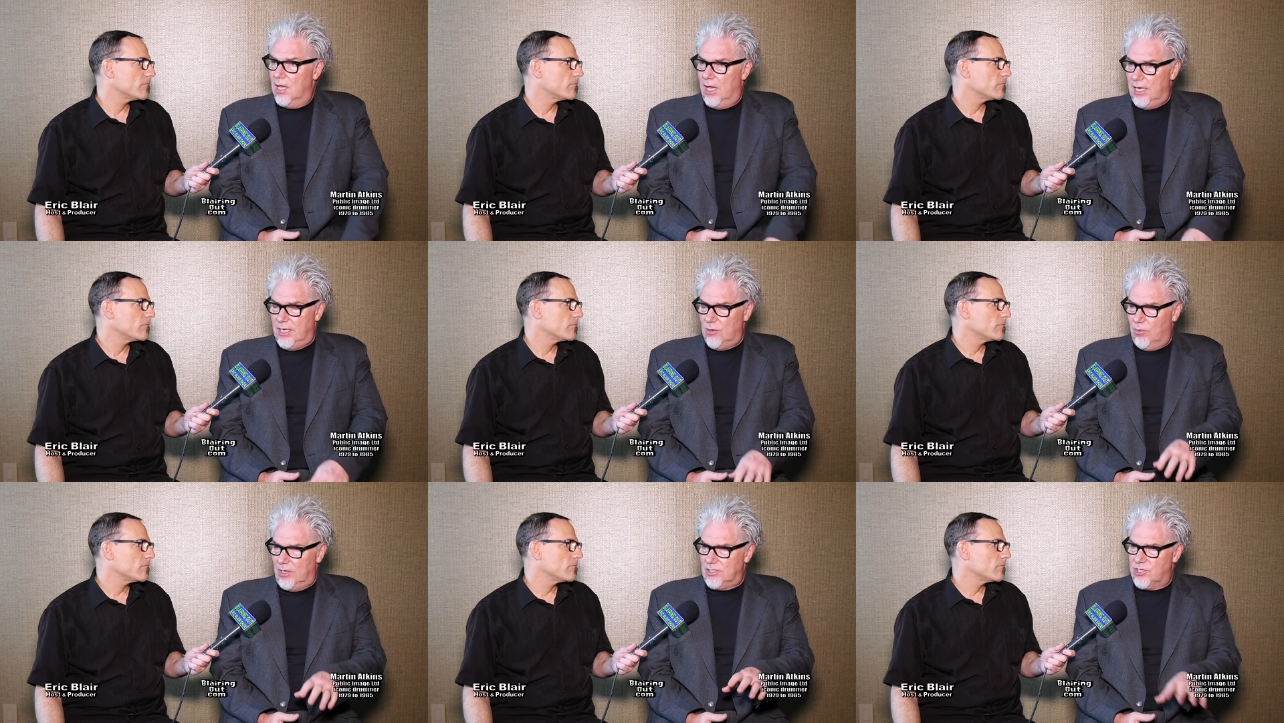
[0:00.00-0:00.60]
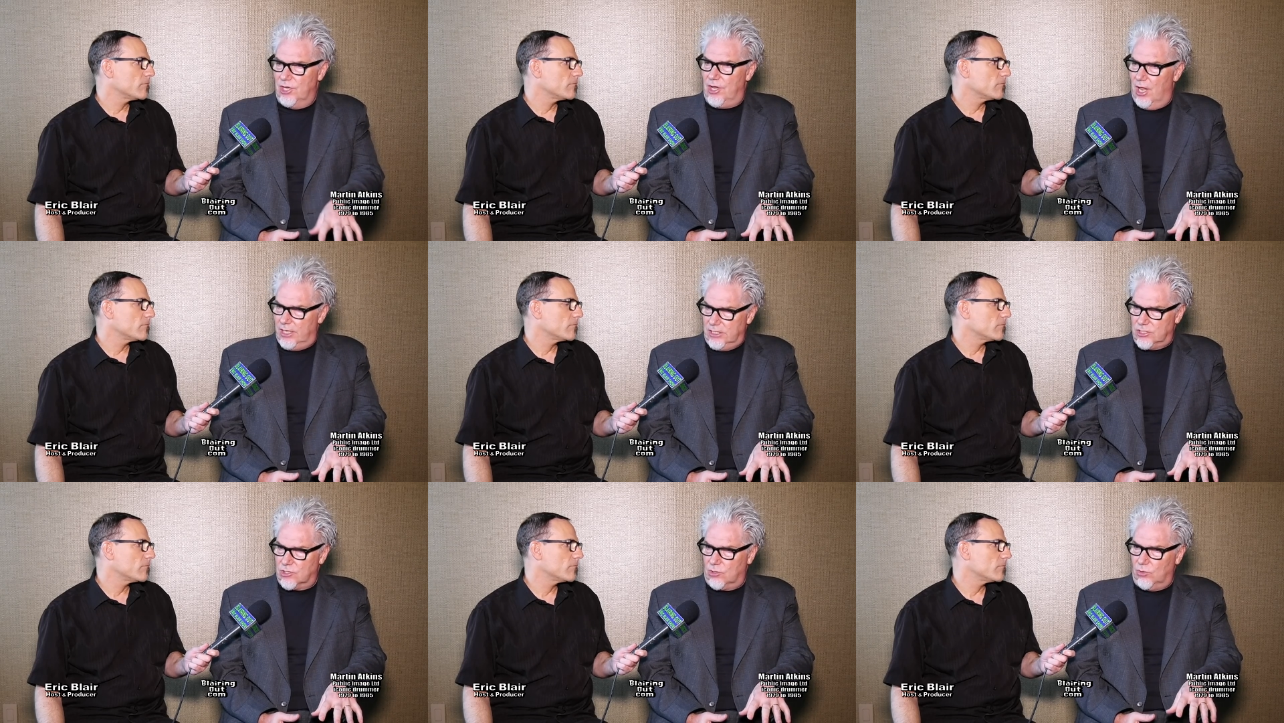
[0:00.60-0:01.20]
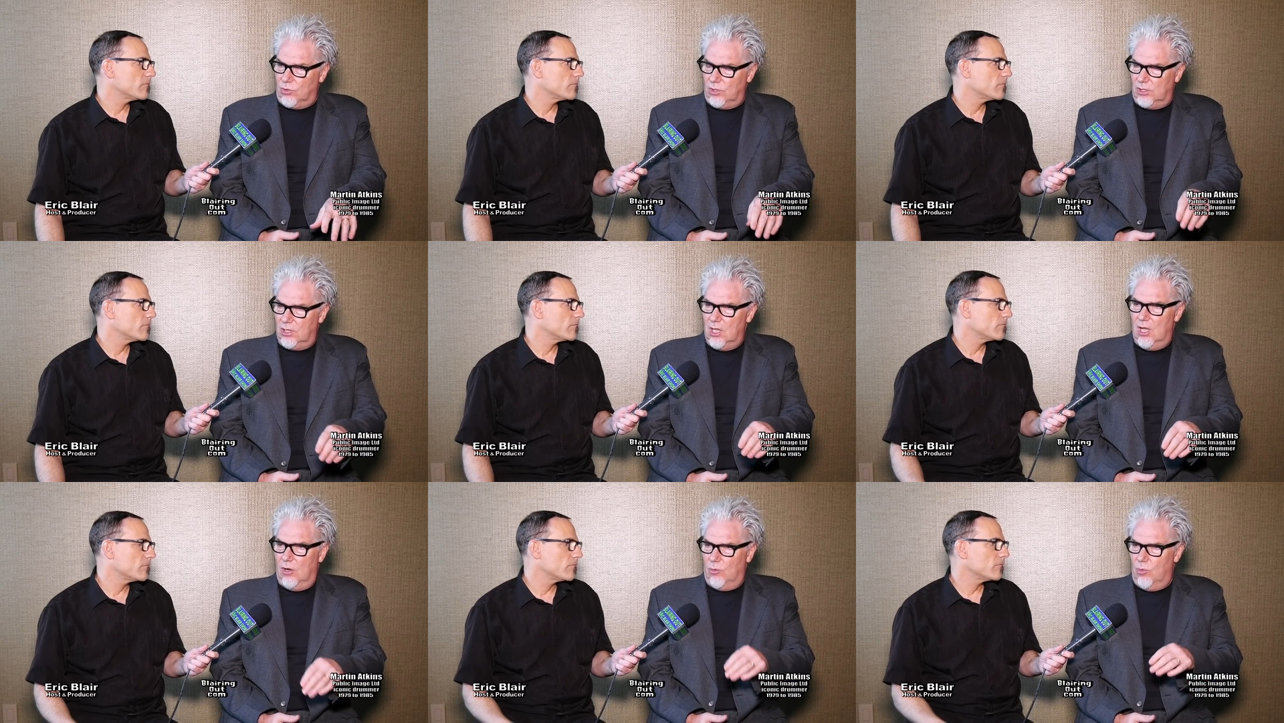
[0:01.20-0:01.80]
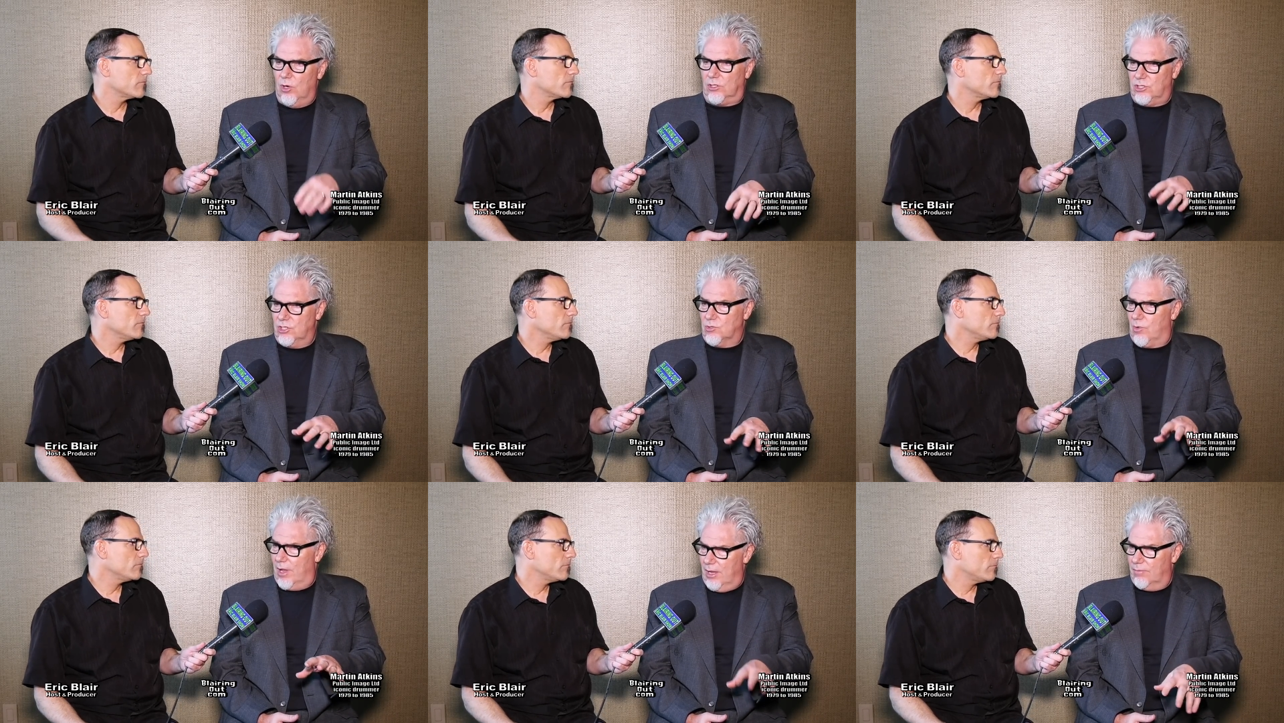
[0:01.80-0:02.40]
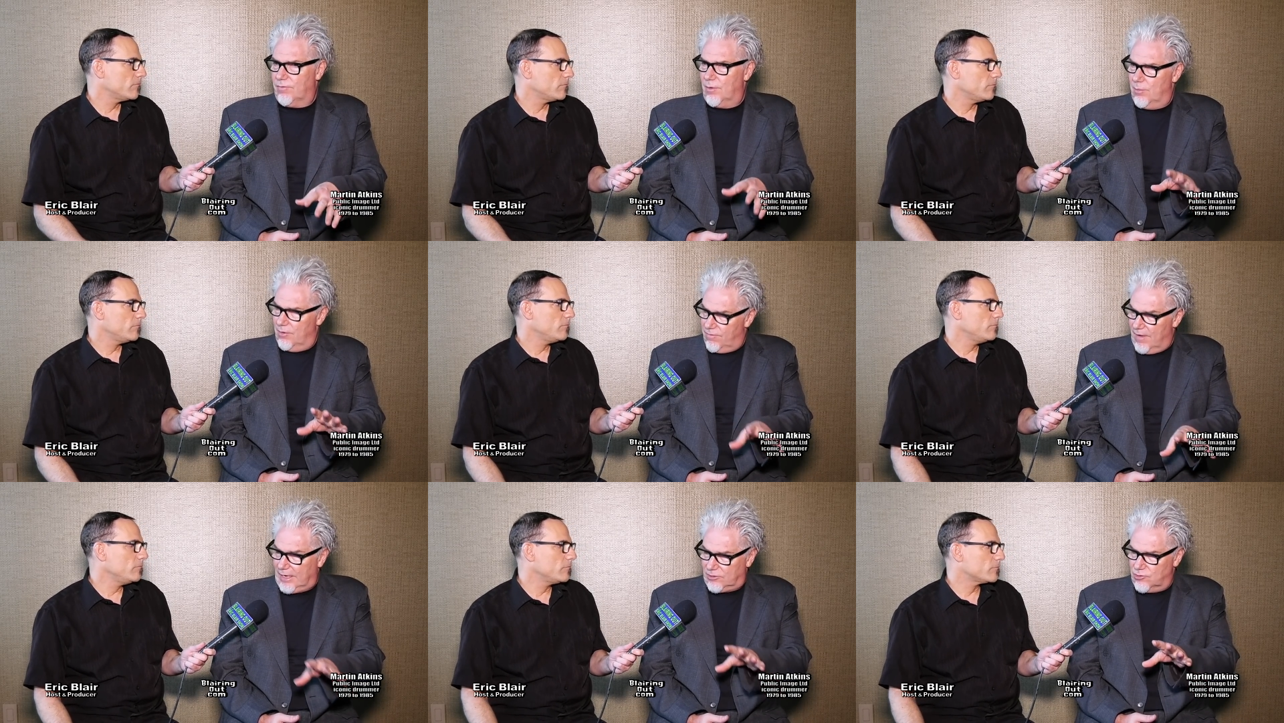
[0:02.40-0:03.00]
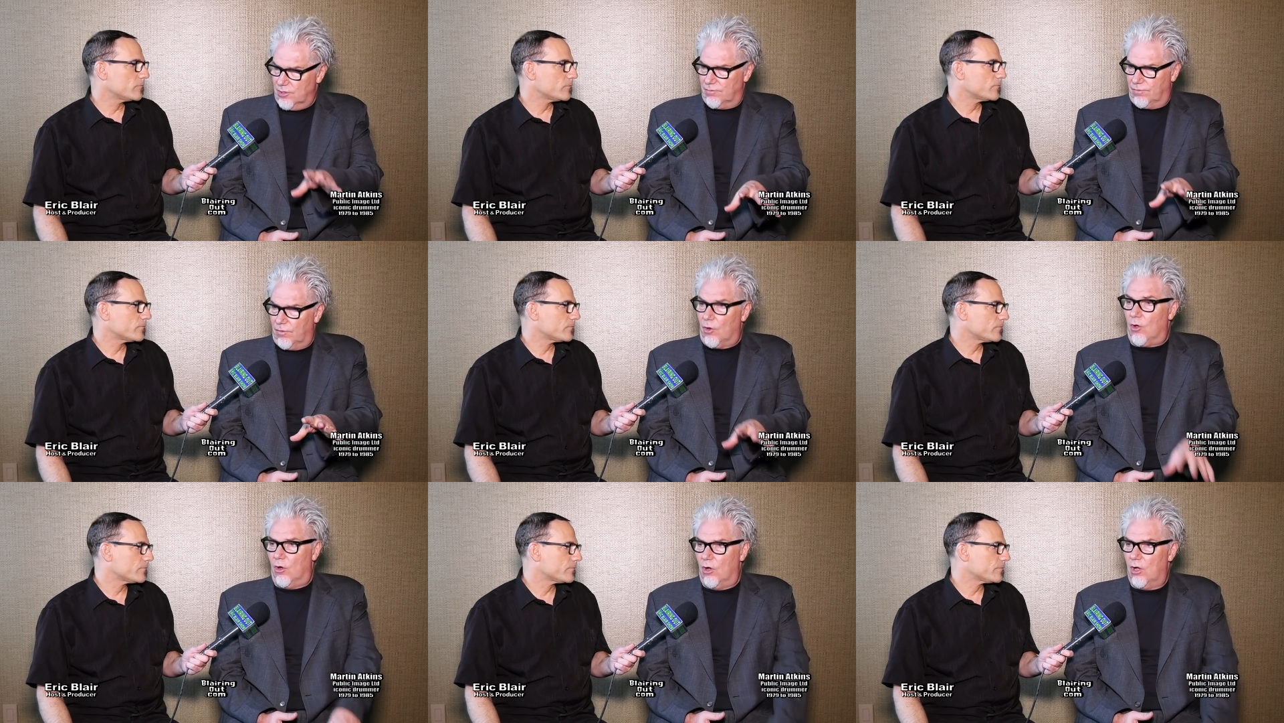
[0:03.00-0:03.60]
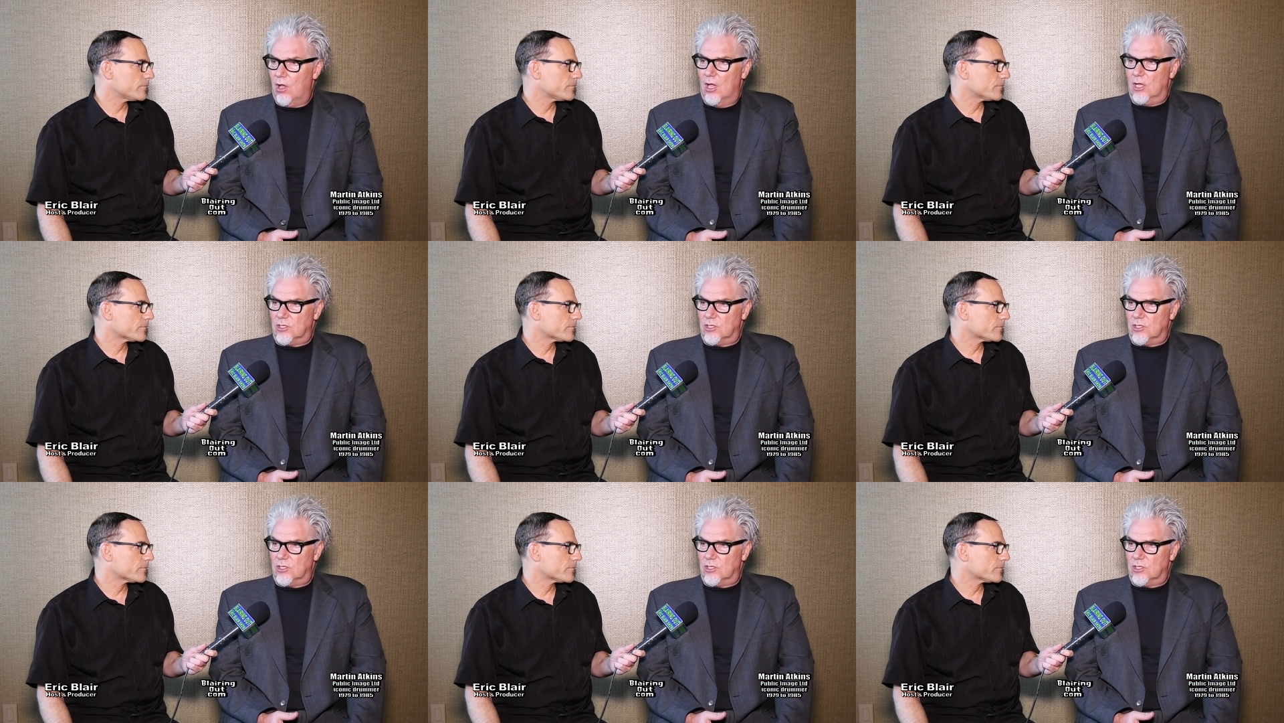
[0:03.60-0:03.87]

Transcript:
Speaker 1: and he went to night school worked his way up from the factory floor